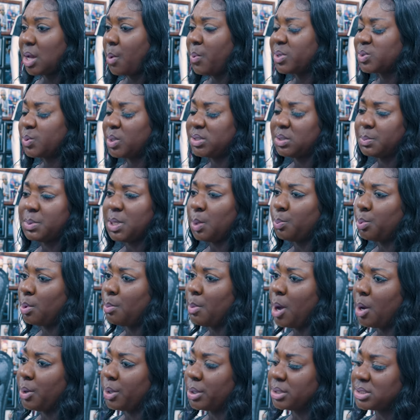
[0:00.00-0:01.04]
I always wanted to be a
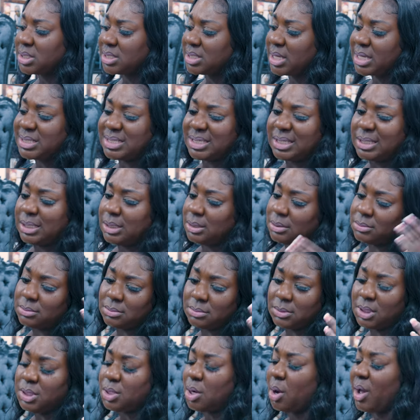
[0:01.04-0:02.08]
promoter since I seen,
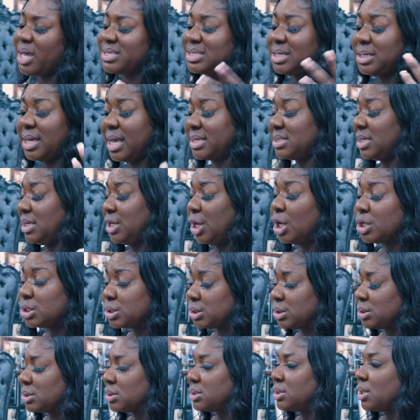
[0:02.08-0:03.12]
you know, as a
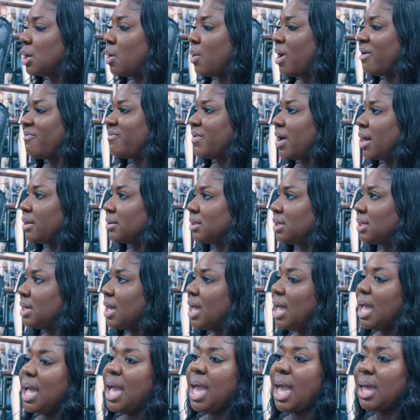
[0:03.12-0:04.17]
youngster. So I finally
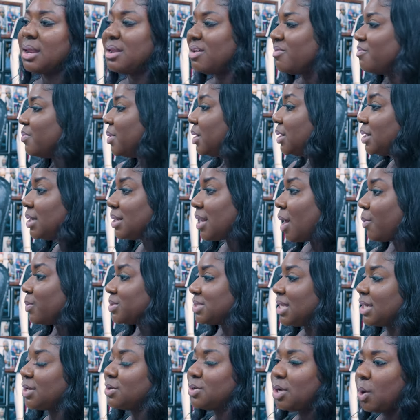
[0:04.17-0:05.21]
had enough money, and I
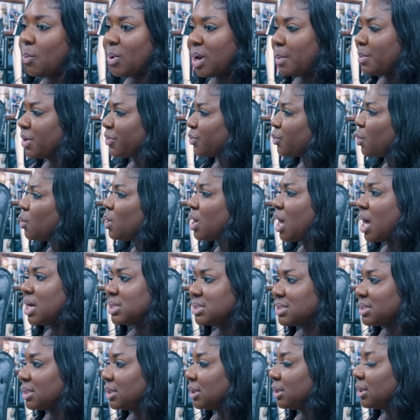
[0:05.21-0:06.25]
was like, you know what, I'm gonna throw a
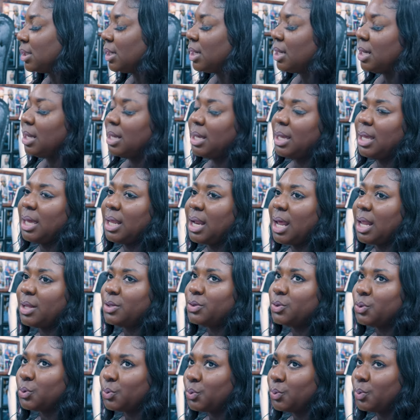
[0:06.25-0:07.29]
concert, and I
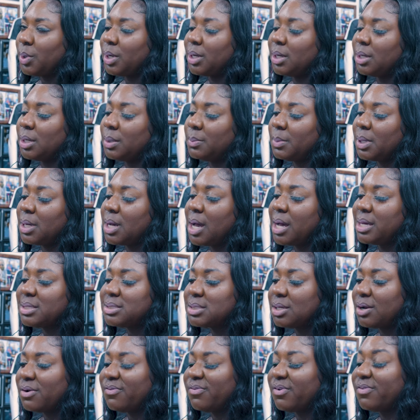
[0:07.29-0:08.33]
threw a
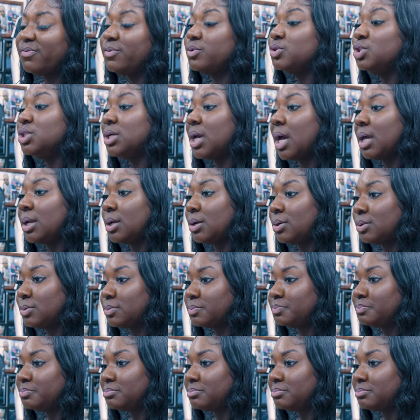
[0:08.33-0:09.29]
concert for Fujiano.